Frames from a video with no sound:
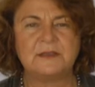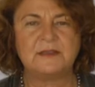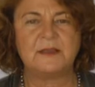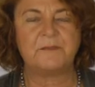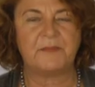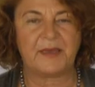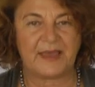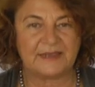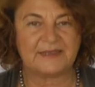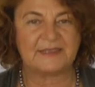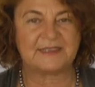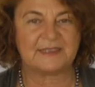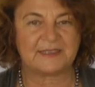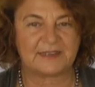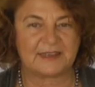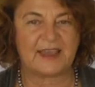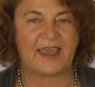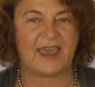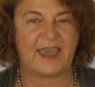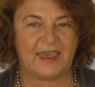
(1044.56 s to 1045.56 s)
the
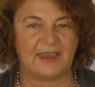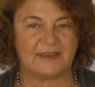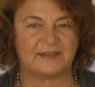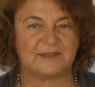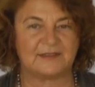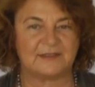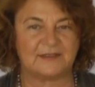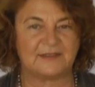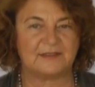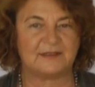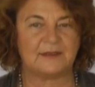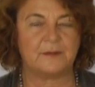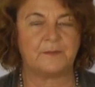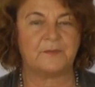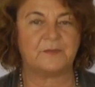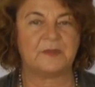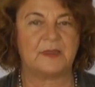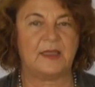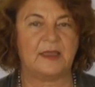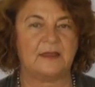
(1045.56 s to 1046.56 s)
best case
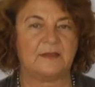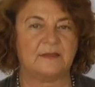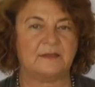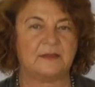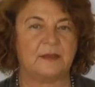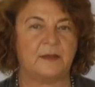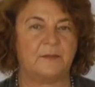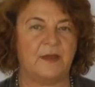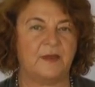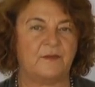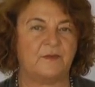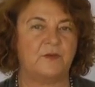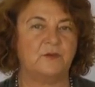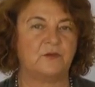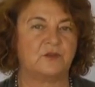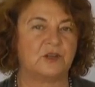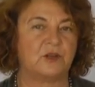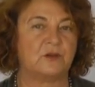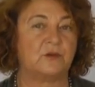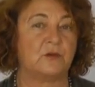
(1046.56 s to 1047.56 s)
that my
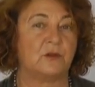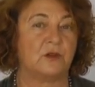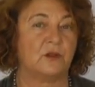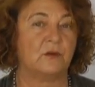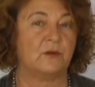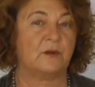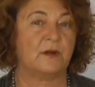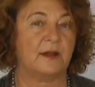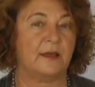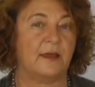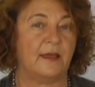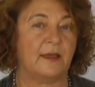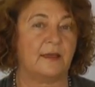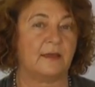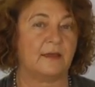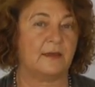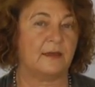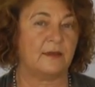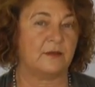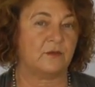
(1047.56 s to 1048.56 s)
future could look
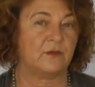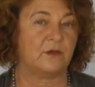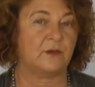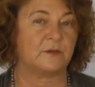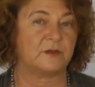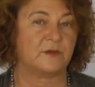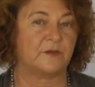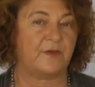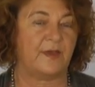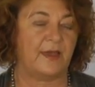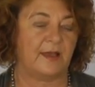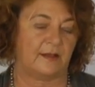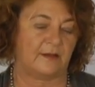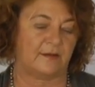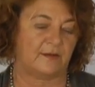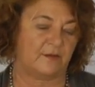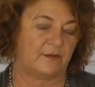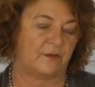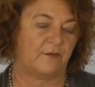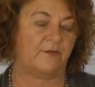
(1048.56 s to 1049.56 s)
like in terms of
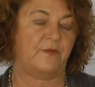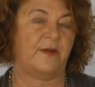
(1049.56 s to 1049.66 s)
health